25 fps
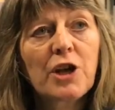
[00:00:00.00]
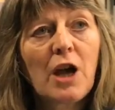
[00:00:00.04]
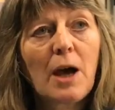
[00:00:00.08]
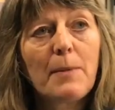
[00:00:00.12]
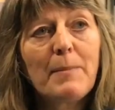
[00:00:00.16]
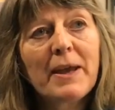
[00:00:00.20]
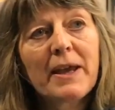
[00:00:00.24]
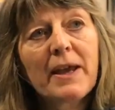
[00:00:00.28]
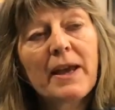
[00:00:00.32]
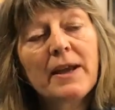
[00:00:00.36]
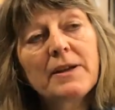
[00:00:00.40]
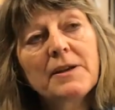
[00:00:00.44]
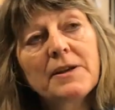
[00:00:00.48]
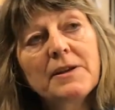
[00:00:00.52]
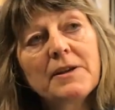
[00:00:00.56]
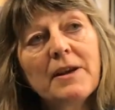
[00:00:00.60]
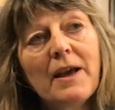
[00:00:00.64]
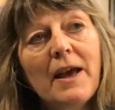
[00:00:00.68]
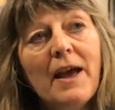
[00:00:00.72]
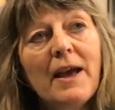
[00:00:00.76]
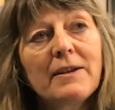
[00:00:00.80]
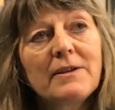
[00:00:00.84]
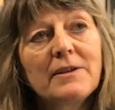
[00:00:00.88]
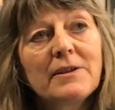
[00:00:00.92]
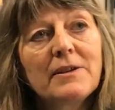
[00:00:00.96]
coming in
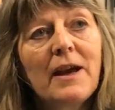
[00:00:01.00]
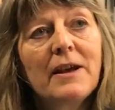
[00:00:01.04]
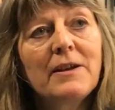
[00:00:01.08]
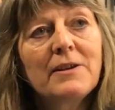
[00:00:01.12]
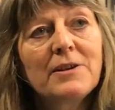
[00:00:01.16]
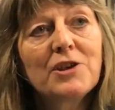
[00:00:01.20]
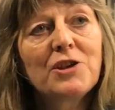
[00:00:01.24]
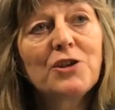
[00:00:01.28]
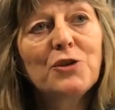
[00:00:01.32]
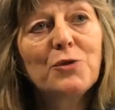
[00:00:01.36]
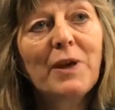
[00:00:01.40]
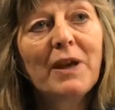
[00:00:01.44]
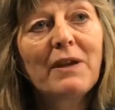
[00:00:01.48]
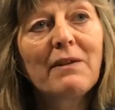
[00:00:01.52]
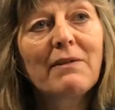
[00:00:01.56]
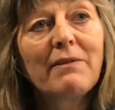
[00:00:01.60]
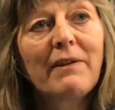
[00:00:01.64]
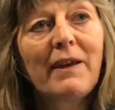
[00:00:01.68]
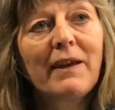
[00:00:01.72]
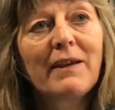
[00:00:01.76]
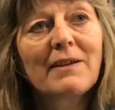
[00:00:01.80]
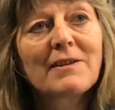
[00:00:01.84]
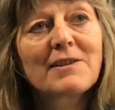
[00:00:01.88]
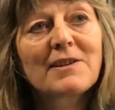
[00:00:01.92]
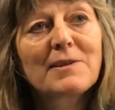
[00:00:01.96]
and doing
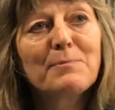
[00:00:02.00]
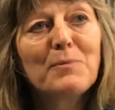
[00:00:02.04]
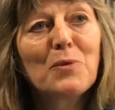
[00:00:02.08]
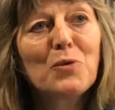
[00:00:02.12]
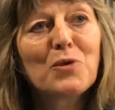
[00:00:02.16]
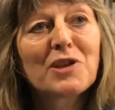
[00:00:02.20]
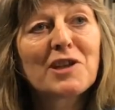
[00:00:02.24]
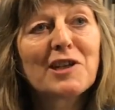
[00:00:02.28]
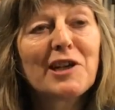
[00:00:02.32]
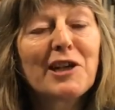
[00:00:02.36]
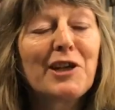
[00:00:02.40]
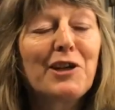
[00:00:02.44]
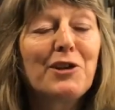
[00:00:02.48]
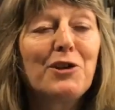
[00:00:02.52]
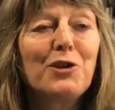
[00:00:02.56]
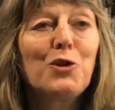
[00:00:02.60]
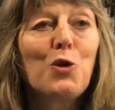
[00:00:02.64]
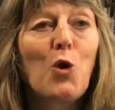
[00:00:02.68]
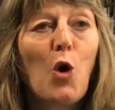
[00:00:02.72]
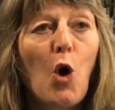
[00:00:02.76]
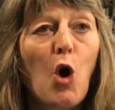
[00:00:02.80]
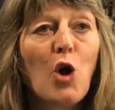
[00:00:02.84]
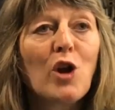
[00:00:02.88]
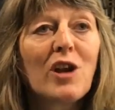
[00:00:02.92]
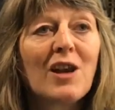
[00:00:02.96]
things, mostly, you
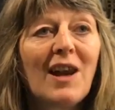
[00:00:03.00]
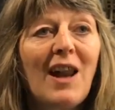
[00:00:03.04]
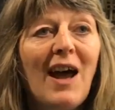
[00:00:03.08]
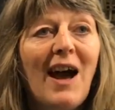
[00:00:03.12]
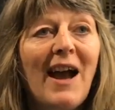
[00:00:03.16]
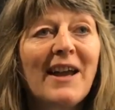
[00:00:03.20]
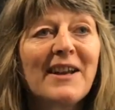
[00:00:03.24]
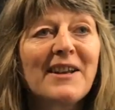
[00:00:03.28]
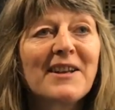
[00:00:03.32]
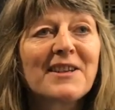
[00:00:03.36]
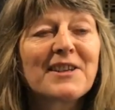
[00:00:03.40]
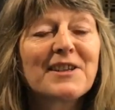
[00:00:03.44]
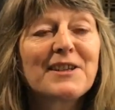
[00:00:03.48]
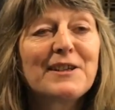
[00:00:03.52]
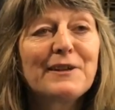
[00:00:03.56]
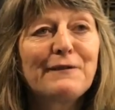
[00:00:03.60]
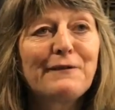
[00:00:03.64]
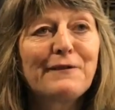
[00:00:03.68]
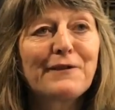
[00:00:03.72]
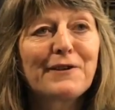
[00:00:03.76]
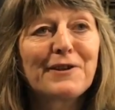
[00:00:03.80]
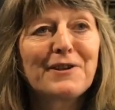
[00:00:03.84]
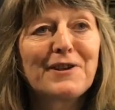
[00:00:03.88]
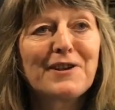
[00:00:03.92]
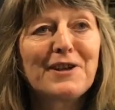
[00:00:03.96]
know, online. It's
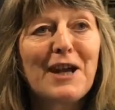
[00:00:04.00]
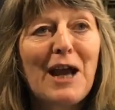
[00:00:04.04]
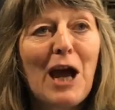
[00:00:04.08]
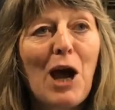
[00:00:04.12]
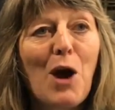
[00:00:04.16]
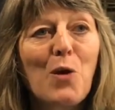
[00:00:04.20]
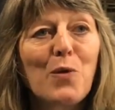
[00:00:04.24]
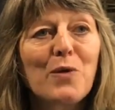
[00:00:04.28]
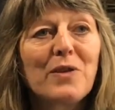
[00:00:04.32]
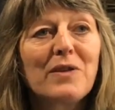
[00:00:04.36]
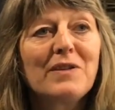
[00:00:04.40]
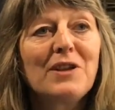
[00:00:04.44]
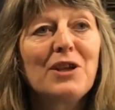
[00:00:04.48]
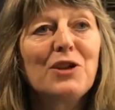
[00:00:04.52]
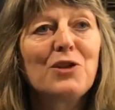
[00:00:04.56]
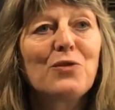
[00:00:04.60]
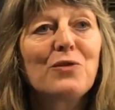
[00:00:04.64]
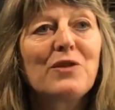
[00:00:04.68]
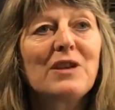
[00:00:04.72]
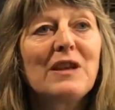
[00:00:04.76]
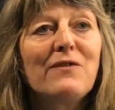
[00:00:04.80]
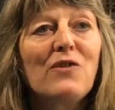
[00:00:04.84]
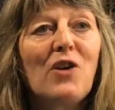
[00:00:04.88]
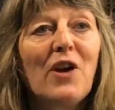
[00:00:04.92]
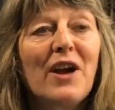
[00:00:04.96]
different now, you know,
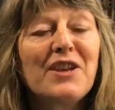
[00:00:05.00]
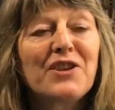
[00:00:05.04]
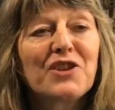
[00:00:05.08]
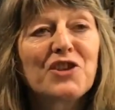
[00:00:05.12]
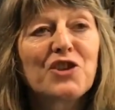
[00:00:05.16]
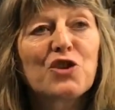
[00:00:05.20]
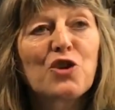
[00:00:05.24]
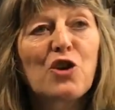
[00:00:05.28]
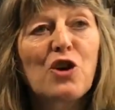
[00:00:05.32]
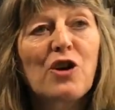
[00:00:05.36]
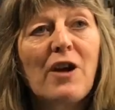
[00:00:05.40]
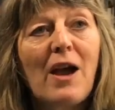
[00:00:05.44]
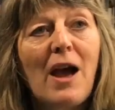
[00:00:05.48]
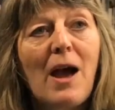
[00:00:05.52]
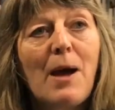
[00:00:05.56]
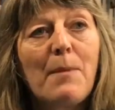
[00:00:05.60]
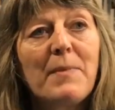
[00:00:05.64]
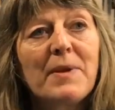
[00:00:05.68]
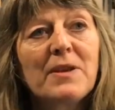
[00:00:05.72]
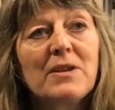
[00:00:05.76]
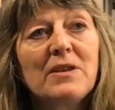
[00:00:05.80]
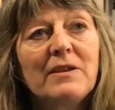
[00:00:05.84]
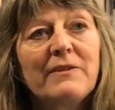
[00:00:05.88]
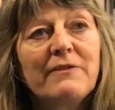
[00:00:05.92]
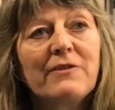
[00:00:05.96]
you've got
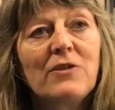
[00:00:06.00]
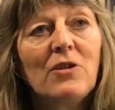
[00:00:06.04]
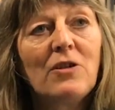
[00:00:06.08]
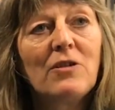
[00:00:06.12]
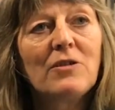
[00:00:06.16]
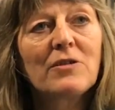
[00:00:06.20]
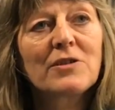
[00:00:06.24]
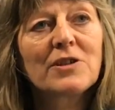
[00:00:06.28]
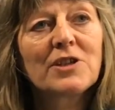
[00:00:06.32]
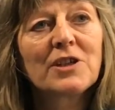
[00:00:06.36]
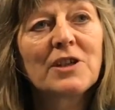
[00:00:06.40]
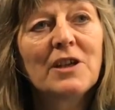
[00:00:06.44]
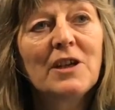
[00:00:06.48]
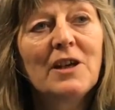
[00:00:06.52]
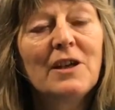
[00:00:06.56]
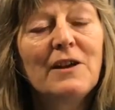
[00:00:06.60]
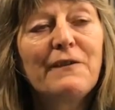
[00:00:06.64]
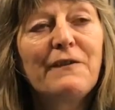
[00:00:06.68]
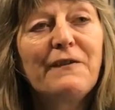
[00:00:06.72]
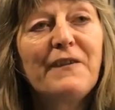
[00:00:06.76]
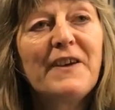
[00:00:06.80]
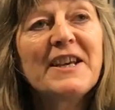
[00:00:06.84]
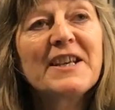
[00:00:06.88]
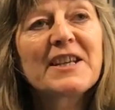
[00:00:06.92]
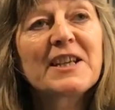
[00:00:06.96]
Instagram and you've got
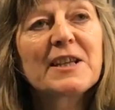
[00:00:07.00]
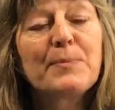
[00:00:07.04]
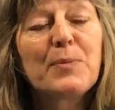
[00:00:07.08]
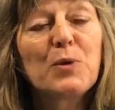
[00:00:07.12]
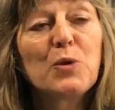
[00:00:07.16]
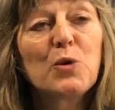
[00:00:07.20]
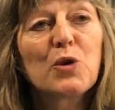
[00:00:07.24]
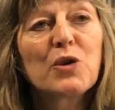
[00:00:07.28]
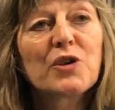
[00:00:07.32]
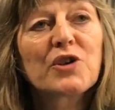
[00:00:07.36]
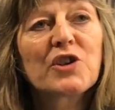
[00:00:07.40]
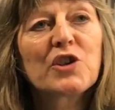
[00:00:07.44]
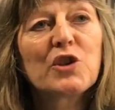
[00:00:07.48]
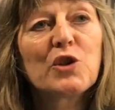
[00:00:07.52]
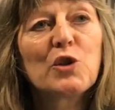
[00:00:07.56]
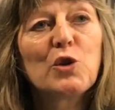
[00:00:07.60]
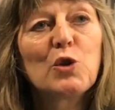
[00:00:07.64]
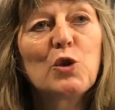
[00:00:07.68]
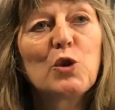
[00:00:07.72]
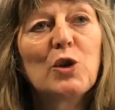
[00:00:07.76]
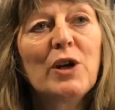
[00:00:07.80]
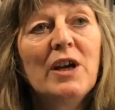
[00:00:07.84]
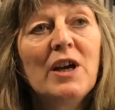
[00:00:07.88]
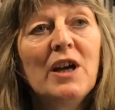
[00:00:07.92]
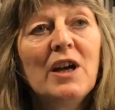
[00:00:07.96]
Facebook,
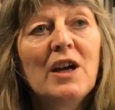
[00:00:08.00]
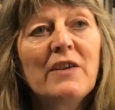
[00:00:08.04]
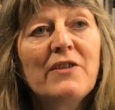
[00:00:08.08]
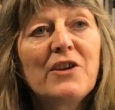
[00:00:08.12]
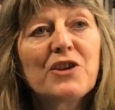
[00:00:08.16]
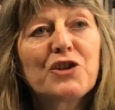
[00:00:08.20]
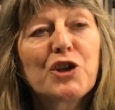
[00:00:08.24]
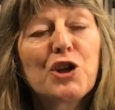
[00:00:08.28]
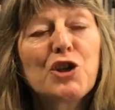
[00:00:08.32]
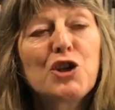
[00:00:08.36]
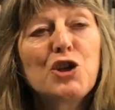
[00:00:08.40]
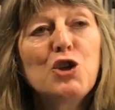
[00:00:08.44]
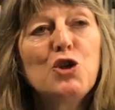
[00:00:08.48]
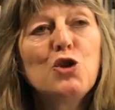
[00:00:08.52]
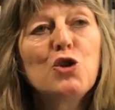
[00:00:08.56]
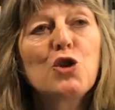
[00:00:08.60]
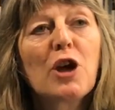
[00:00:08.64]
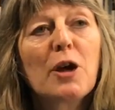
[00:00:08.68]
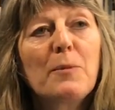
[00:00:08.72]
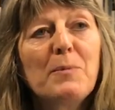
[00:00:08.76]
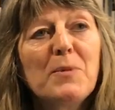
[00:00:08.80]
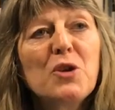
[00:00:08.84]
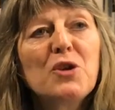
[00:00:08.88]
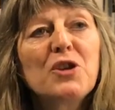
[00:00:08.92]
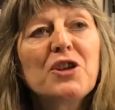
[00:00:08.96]
so there's a new
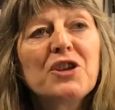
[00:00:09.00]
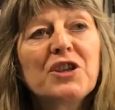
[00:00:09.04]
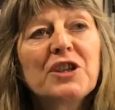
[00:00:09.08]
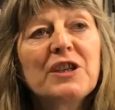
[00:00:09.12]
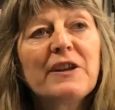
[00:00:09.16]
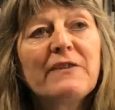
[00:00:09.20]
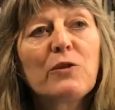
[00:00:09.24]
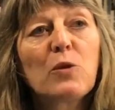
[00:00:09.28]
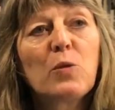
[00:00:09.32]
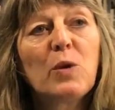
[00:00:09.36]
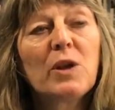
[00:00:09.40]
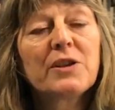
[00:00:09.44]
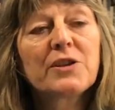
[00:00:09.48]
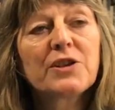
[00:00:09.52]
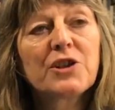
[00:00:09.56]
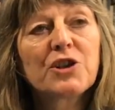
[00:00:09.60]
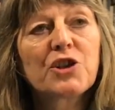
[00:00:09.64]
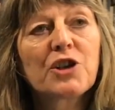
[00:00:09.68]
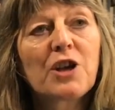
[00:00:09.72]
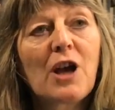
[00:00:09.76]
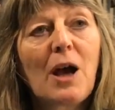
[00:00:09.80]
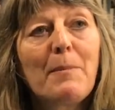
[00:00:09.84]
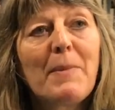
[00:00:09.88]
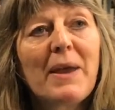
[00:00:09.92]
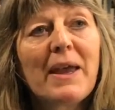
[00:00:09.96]
community of
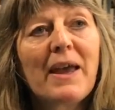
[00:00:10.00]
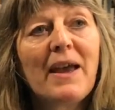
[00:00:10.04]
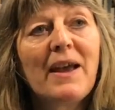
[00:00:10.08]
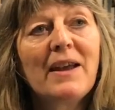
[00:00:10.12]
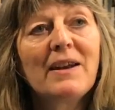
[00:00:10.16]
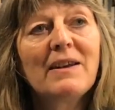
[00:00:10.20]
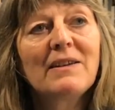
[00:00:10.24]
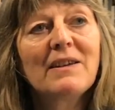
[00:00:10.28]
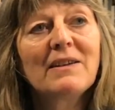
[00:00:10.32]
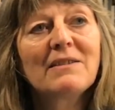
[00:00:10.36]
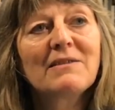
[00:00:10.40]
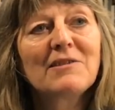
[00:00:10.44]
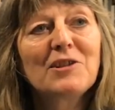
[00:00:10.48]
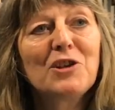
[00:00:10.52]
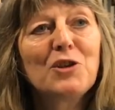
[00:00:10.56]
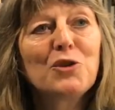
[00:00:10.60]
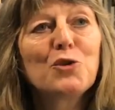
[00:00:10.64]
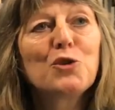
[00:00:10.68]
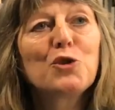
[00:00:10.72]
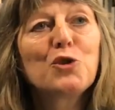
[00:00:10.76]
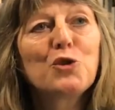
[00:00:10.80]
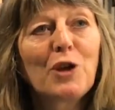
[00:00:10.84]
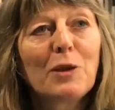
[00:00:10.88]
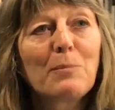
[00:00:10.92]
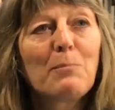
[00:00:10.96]
quilters coming in and, you
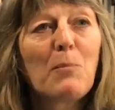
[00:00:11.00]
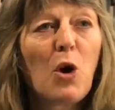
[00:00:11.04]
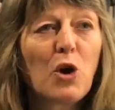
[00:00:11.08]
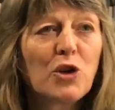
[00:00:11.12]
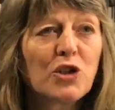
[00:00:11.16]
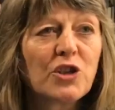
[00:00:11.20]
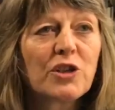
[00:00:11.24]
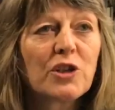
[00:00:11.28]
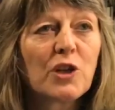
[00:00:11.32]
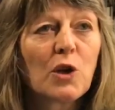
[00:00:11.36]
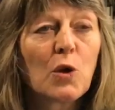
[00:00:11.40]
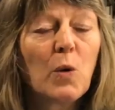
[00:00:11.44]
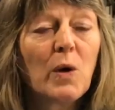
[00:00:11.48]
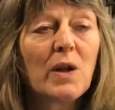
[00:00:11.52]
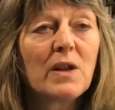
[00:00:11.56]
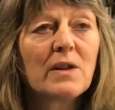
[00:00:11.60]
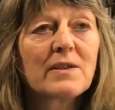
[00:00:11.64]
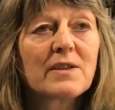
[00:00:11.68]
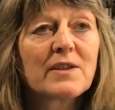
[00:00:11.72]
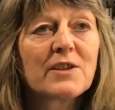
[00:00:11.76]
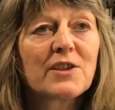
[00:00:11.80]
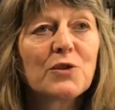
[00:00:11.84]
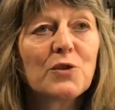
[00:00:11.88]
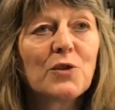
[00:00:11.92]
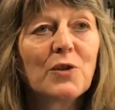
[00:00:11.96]
know, doing modern
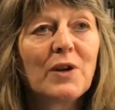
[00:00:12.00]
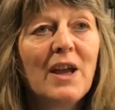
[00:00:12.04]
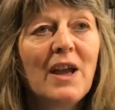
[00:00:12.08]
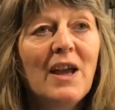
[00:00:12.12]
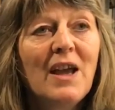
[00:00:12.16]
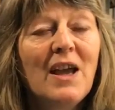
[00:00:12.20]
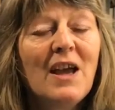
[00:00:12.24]
quilts. So